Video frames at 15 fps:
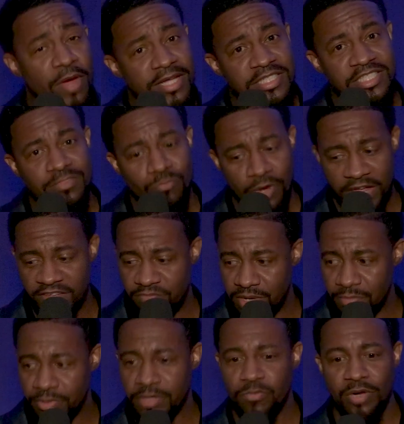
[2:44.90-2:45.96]
greatest Wave
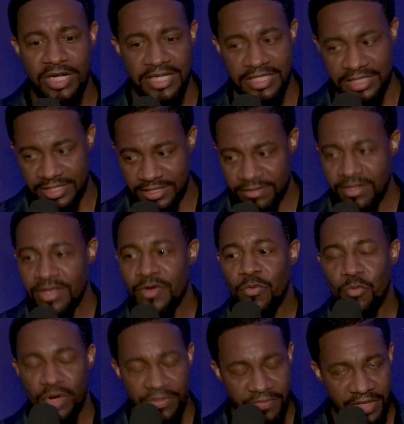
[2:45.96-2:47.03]
memory was
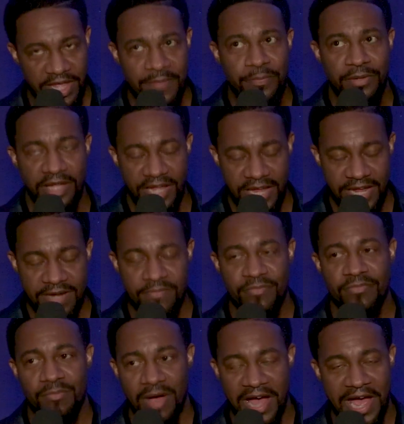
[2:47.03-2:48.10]
when they played
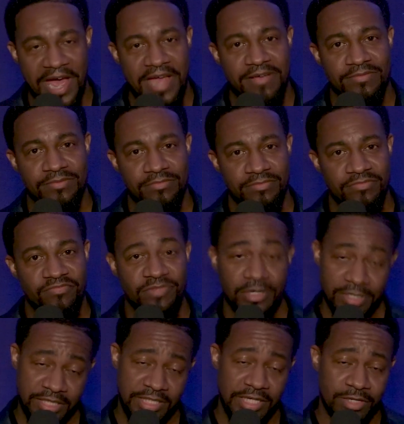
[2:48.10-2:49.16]
my
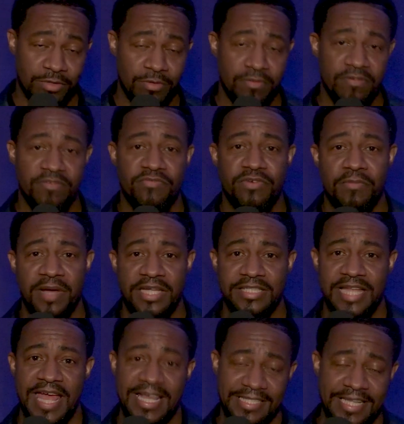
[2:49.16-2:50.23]
first single from my
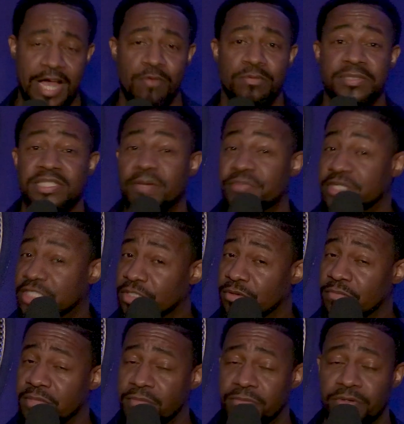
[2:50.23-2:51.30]
last album, Something to
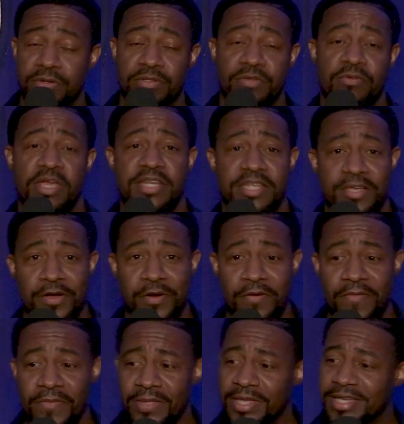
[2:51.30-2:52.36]
Remember, on the
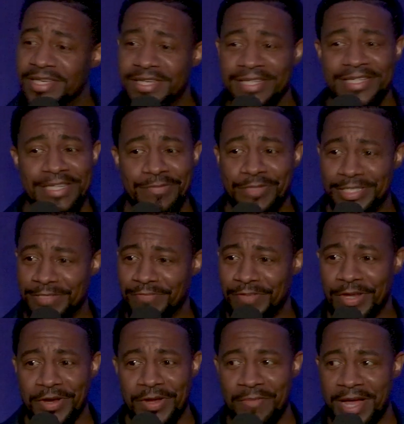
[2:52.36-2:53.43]
radio. It was a
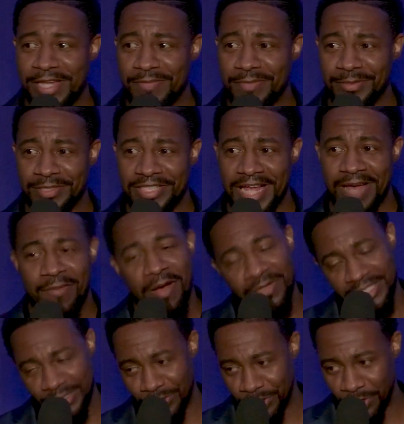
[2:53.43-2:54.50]
very monumental time. I
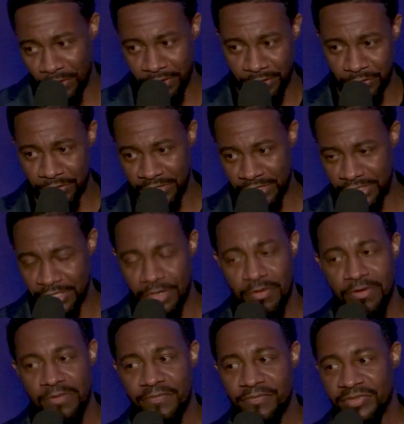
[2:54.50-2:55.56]
was in New York doing a
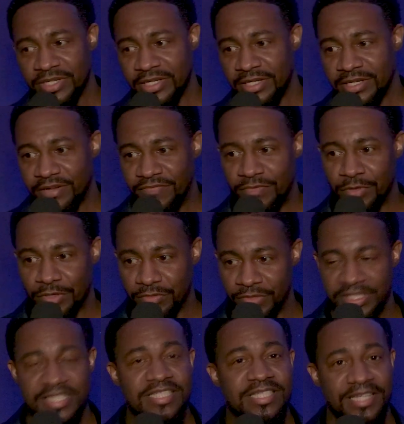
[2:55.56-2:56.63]
show for the
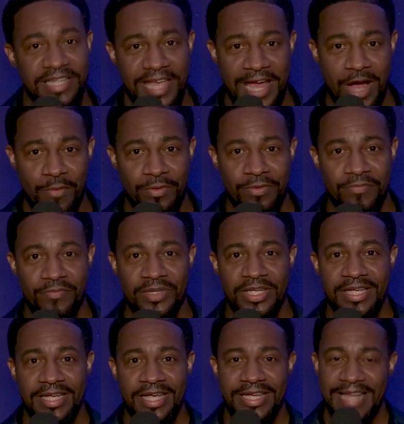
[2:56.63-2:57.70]
release of the album,
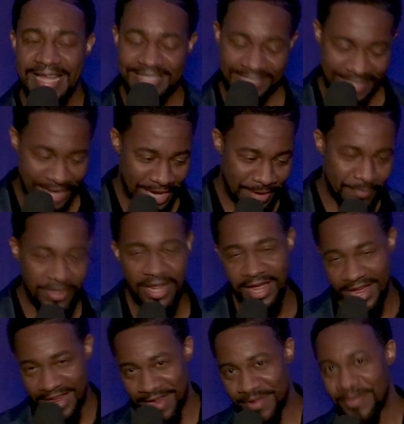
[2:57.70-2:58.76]
and that same
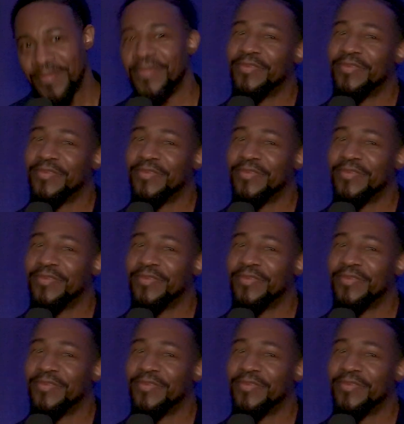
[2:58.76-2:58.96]
day,